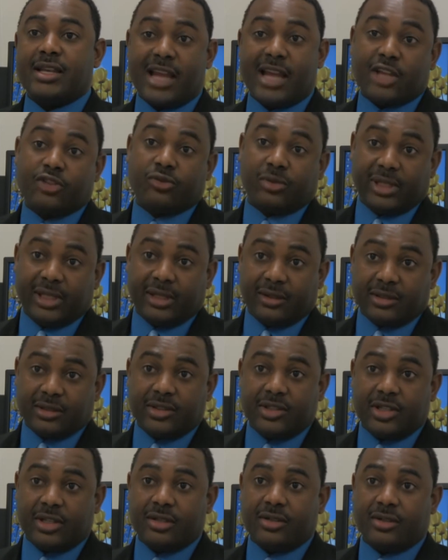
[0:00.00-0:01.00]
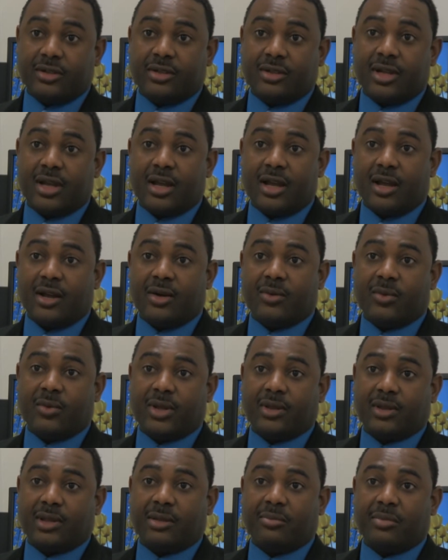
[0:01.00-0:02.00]
naturally continued
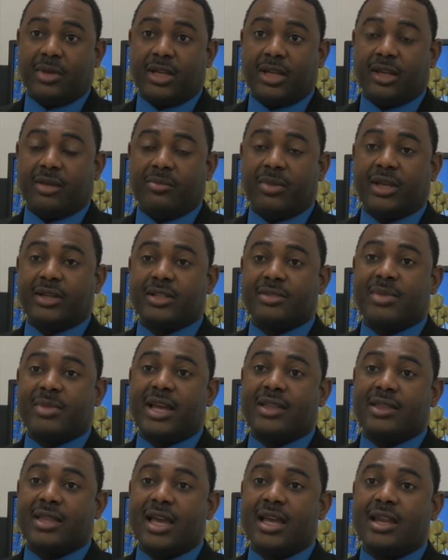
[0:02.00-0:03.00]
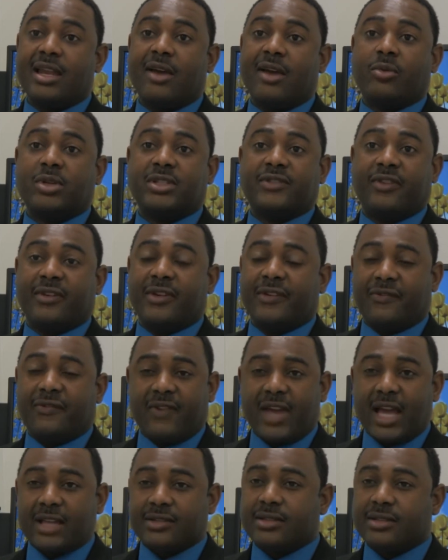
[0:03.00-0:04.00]
with chlamydia because by then I was very
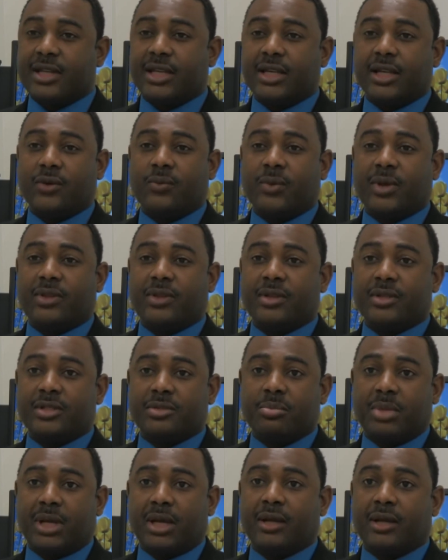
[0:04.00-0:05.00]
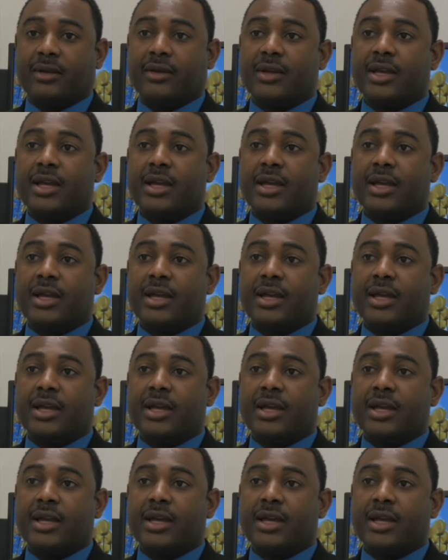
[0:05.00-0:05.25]
fascinated with this bug